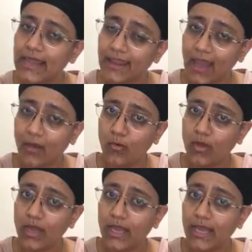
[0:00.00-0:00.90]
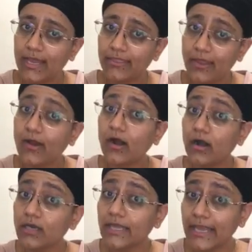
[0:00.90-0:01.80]
Now, there
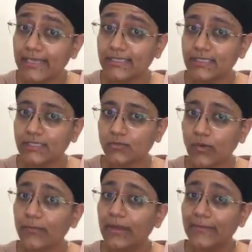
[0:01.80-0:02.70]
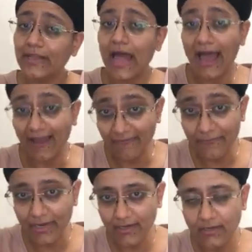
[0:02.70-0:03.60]
are cases where people have
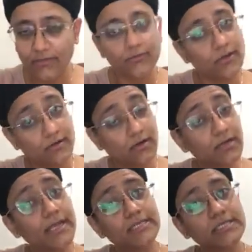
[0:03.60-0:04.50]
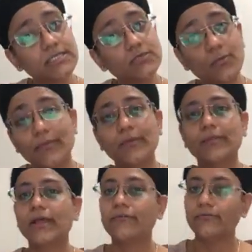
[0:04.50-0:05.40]
paid, there are cases where people
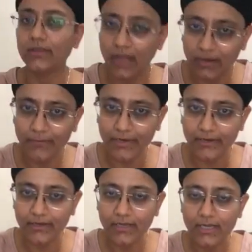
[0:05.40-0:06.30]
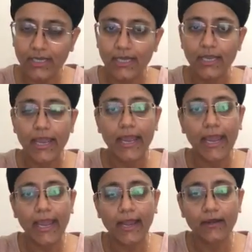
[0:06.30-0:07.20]
have not paid.
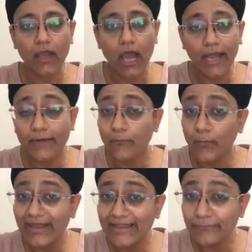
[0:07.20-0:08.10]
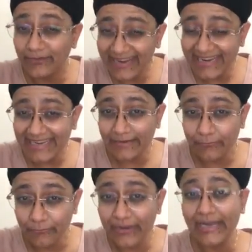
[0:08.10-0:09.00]
And I will really,
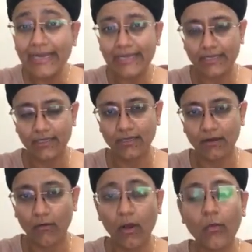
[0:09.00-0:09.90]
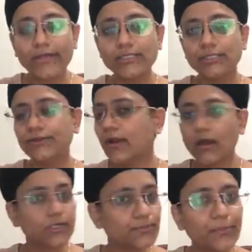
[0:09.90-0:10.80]
really request you
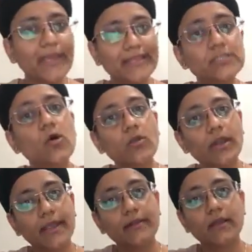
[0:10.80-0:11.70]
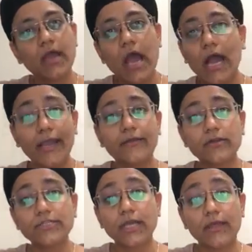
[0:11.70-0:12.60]
not to pay this online. I
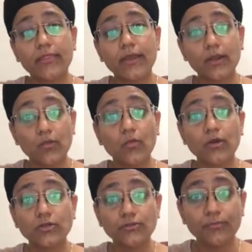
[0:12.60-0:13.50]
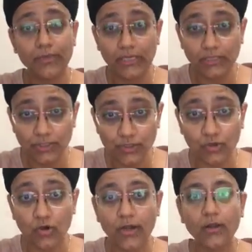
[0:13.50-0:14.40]
understand that you want to be
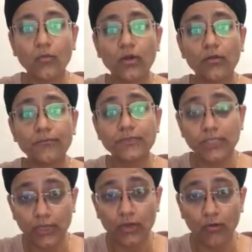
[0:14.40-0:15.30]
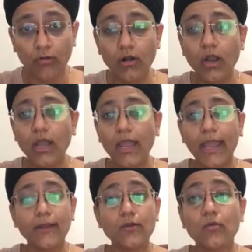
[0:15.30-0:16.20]
sure and you want to be secure
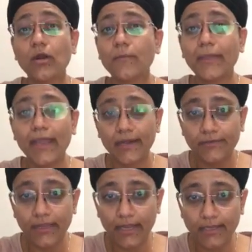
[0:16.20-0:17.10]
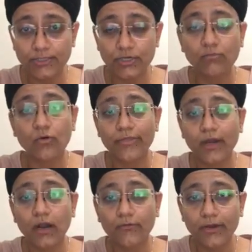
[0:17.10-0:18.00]
and you don't want to pay anything extra more than
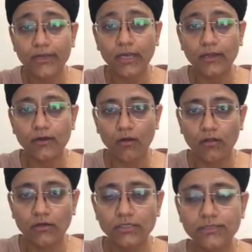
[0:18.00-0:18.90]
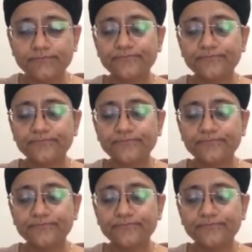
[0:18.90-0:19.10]
100 Canadian dollars.